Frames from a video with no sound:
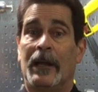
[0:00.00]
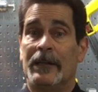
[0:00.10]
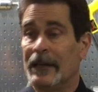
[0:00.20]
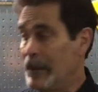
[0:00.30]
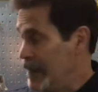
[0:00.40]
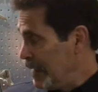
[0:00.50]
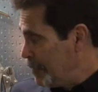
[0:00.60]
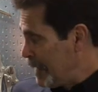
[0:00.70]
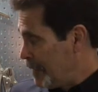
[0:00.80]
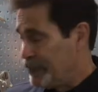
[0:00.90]
Did they make
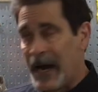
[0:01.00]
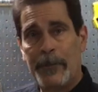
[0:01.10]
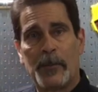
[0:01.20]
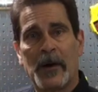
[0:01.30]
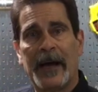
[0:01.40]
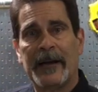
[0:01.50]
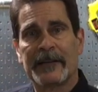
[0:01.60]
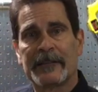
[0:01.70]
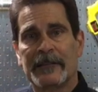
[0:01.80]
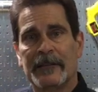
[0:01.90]
them out of fiber
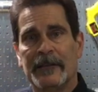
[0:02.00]
products?